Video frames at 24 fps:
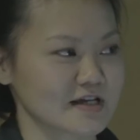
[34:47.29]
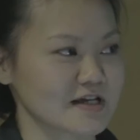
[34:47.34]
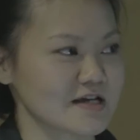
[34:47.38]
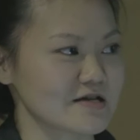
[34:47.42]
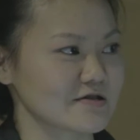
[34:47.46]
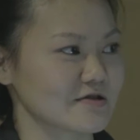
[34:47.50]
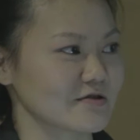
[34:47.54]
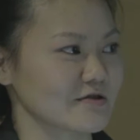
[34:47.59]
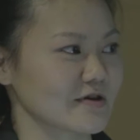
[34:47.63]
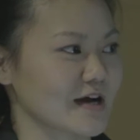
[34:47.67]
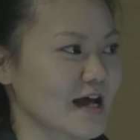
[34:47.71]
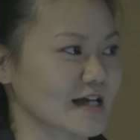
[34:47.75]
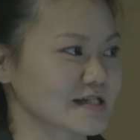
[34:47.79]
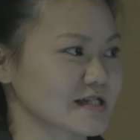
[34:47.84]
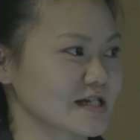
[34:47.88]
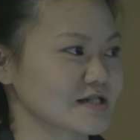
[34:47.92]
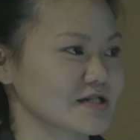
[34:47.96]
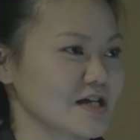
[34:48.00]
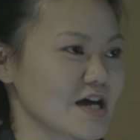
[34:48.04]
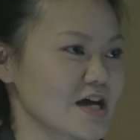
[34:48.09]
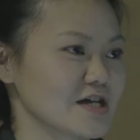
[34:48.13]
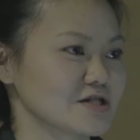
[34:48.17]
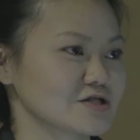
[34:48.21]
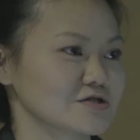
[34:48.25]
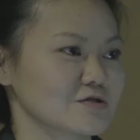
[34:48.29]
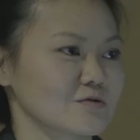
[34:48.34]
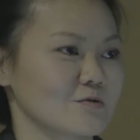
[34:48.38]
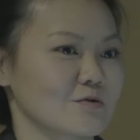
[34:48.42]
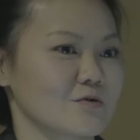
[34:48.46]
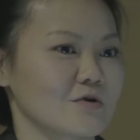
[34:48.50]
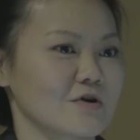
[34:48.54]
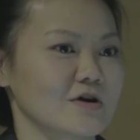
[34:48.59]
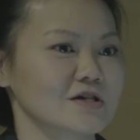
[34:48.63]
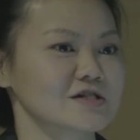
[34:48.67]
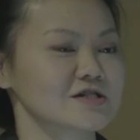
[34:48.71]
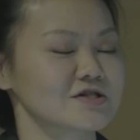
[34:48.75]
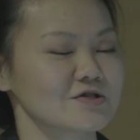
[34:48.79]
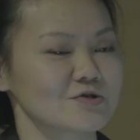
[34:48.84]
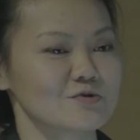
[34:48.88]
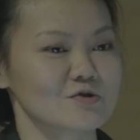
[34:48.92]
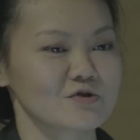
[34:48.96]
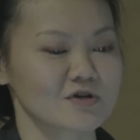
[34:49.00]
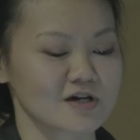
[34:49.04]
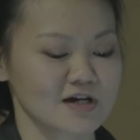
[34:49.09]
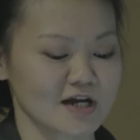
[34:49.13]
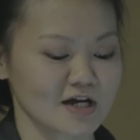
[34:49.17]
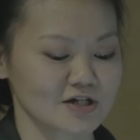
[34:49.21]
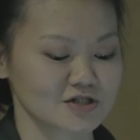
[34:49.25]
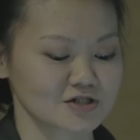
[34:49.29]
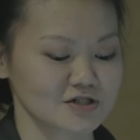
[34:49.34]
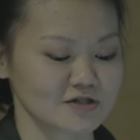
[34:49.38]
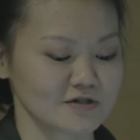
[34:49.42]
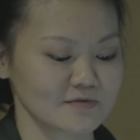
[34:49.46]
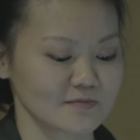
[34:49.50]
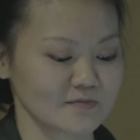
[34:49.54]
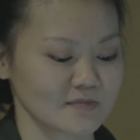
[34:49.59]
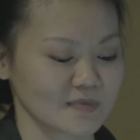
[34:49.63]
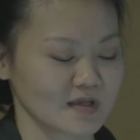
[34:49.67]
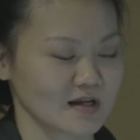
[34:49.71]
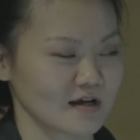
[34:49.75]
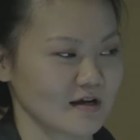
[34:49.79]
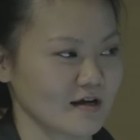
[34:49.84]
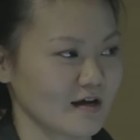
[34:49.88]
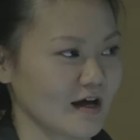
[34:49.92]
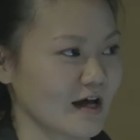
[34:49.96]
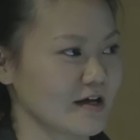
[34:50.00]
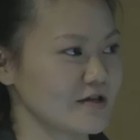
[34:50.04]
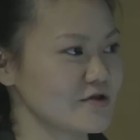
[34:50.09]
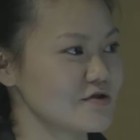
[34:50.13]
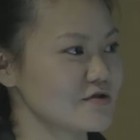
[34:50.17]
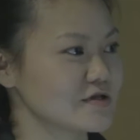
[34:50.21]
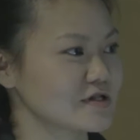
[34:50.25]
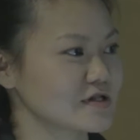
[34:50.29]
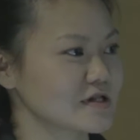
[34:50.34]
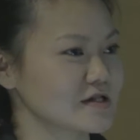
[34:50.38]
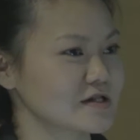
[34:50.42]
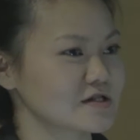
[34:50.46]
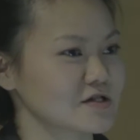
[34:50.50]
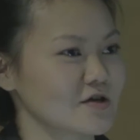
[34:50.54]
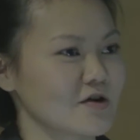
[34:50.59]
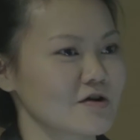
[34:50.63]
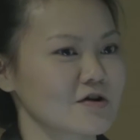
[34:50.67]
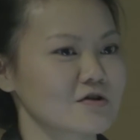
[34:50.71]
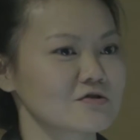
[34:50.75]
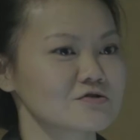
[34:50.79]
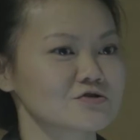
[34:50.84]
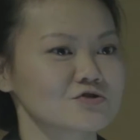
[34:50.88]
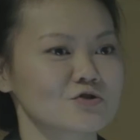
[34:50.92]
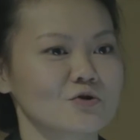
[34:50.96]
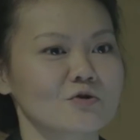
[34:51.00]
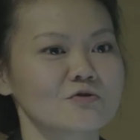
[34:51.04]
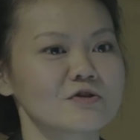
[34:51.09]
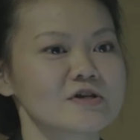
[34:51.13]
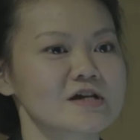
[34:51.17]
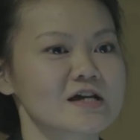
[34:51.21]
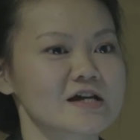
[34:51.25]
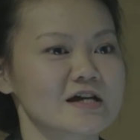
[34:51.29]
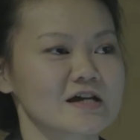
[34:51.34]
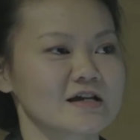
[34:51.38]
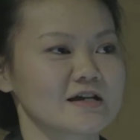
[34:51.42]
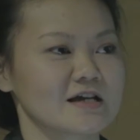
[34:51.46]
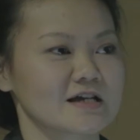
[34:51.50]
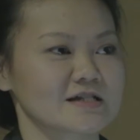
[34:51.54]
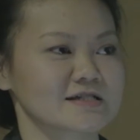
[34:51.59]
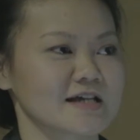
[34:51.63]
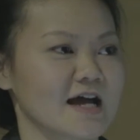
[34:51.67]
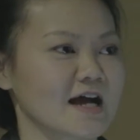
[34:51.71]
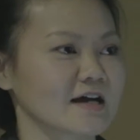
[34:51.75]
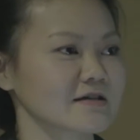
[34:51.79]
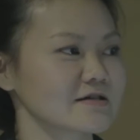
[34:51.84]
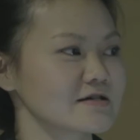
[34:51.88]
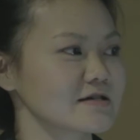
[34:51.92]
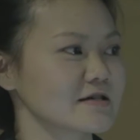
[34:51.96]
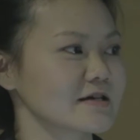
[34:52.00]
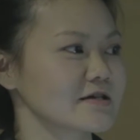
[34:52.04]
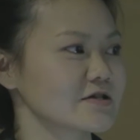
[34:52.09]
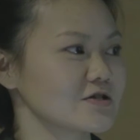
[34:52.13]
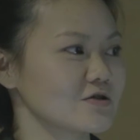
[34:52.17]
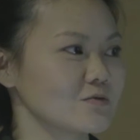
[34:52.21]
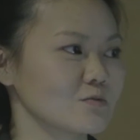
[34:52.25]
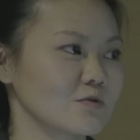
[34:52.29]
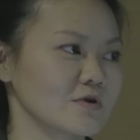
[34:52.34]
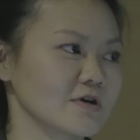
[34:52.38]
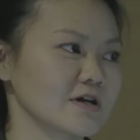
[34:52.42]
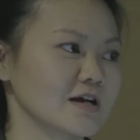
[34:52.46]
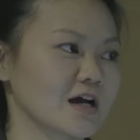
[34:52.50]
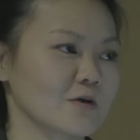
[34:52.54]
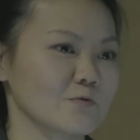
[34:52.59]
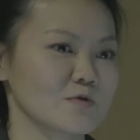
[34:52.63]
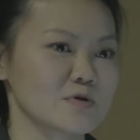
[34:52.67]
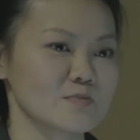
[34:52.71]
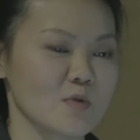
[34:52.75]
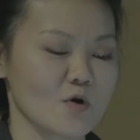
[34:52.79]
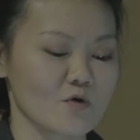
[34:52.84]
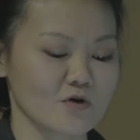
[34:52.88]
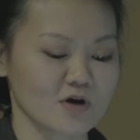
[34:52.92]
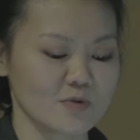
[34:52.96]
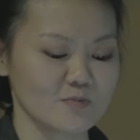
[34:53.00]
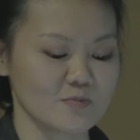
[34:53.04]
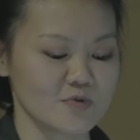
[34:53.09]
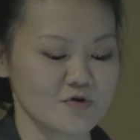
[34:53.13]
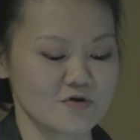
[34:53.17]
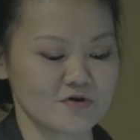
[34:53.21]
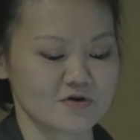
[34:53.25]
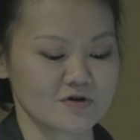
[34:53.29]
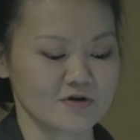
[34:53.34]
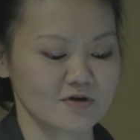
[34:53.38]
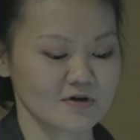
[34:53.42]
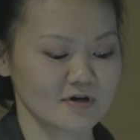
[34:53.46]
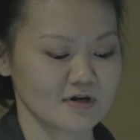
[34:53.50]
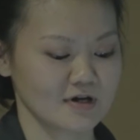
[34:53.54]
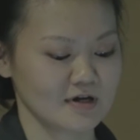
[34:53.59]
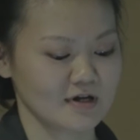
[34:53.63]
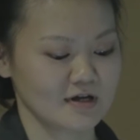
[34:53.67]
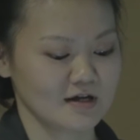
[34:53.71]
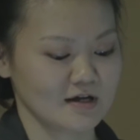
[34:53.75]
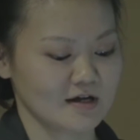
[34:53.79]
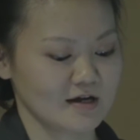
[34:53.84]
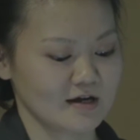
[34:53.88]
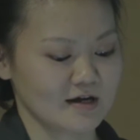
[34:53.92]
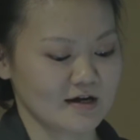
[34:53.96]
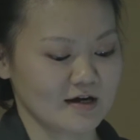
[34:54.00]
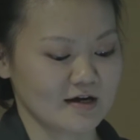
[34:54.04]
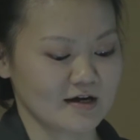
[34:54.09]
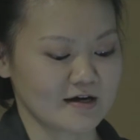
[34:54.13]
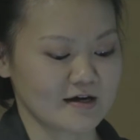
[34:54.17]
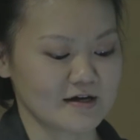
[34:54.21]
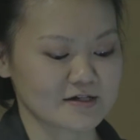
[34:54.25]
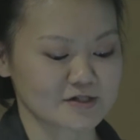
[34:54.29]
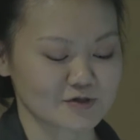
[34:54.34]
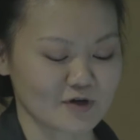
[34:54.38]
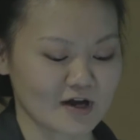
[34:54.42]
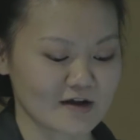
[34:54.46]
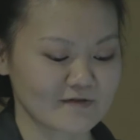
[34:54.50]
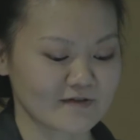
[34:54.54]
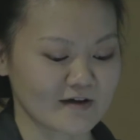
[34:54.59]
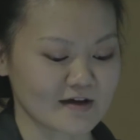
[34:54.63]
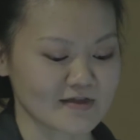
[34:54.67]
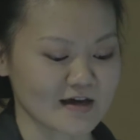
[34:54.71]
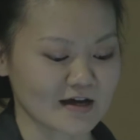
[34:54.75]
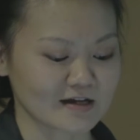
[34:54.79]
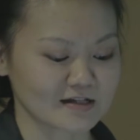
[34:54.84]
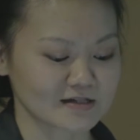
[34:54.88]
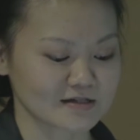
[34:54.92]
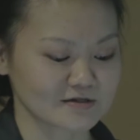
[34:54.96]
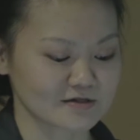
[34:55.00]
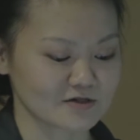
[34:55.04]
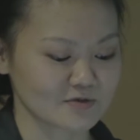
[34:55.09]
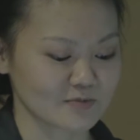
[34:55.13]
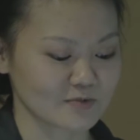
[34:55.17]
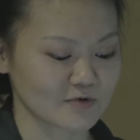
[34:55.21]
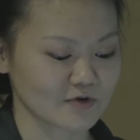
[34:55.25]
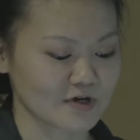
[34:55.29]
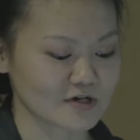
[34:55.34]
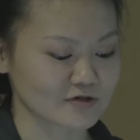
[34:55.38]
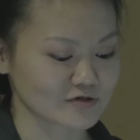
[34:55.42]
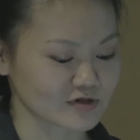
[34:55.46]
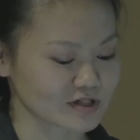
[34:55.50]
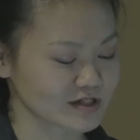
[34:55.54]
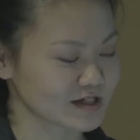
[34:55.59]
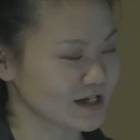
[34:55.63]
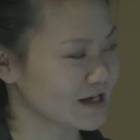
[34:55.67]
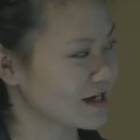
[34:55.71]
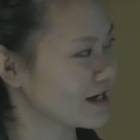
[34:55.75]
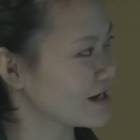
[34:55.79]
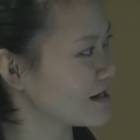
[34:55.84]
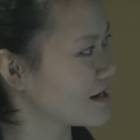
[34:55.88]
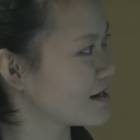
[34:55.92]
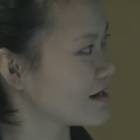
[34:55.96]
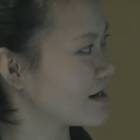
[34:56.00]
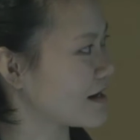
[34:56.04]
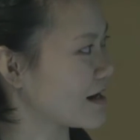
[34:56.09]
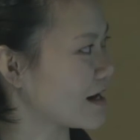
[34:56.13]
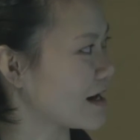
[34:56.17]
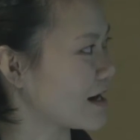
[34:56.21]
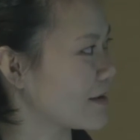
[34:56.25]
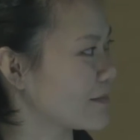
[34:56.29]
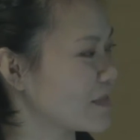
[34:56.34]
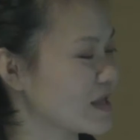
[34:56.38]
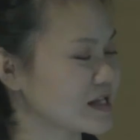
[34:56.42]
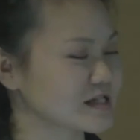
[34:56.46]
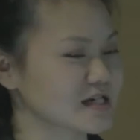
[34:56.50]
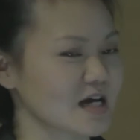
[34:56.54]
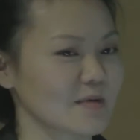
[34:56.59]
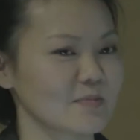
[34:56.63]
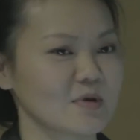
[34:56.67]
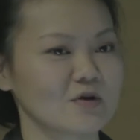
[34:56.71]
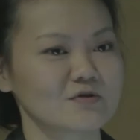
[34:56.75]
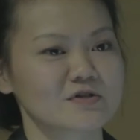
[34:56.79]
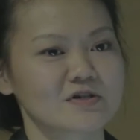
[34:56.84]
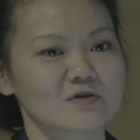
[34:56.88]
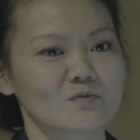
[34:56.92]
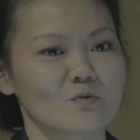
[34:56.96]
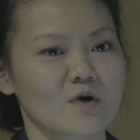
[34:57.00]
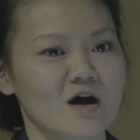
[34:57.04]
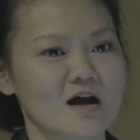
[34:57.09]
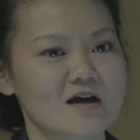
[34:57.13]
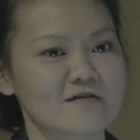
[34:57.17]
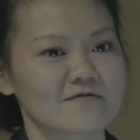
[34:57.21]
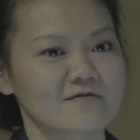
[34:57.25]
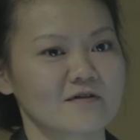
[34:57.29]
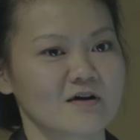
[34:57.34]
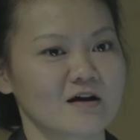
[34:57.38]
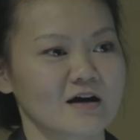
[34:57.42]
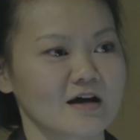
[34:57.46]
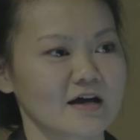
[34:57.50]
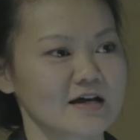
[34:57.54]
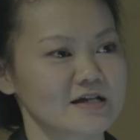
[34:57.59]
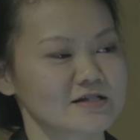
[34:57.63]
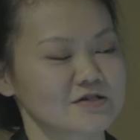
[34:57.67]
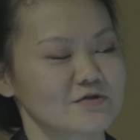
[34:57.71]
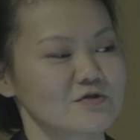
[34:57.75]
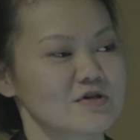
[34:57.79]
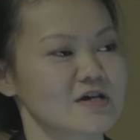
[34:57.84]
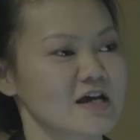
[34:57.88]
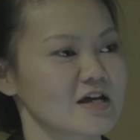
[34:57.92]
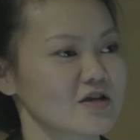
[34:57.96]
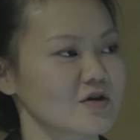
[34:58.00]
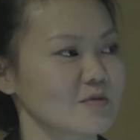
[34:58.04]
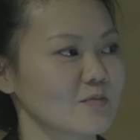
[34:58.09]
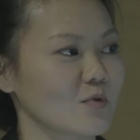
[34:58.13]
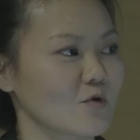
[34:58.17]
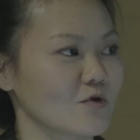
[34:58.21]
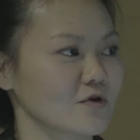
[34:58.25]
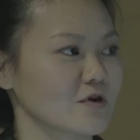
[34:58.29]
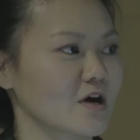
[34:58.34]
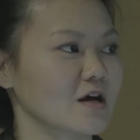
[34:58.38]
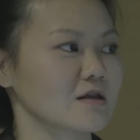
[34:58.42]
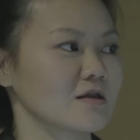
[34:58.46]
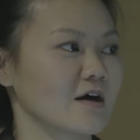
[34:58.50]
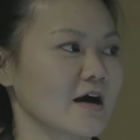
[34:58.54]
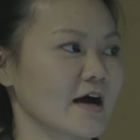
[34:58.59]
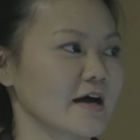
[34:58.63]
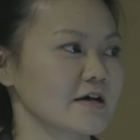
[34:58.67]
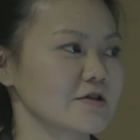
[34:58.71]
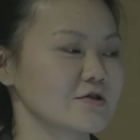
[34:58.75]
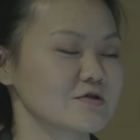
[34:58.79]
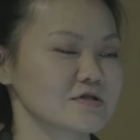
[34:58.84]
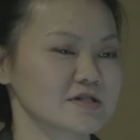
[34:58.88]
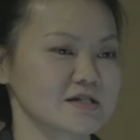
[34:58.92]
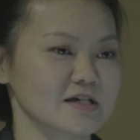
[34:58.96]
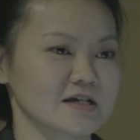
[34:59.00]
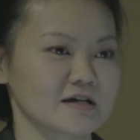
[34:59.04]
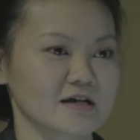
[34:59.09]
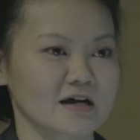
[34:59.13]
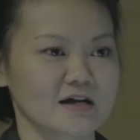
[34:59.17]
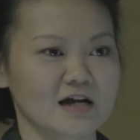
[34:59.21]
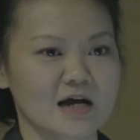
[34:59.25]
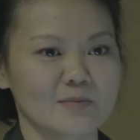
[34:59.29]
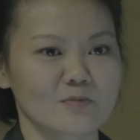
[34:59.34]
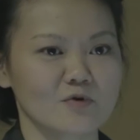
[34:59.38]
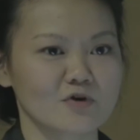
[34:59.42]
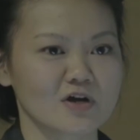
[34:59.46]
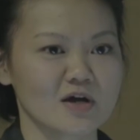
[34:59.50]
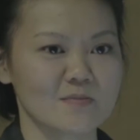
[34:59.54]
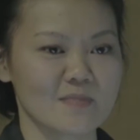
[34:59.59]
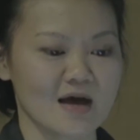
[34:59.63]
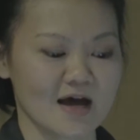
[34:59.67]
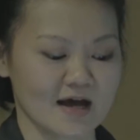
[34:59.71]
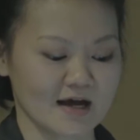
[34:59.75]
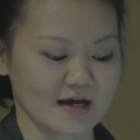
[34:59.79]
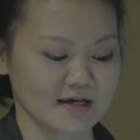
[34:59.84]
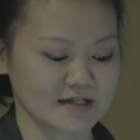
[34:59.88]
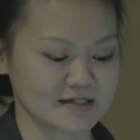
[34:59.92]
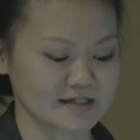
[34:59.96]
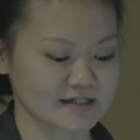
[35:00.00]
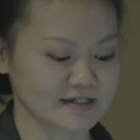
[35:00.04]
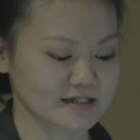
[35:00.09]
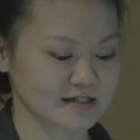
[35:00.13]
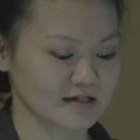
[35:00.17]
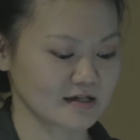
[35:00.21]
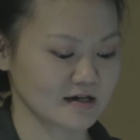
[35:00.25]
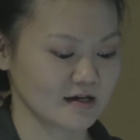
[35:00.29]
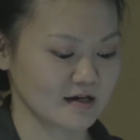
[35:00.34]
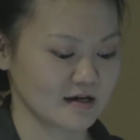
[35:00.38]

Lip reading: either SSH or serial connection, and you can start controlling it exactly like you would a remote computer. So I find that super interesting. It's got built-in Wi-Fi, so you get your board online using a couple commands.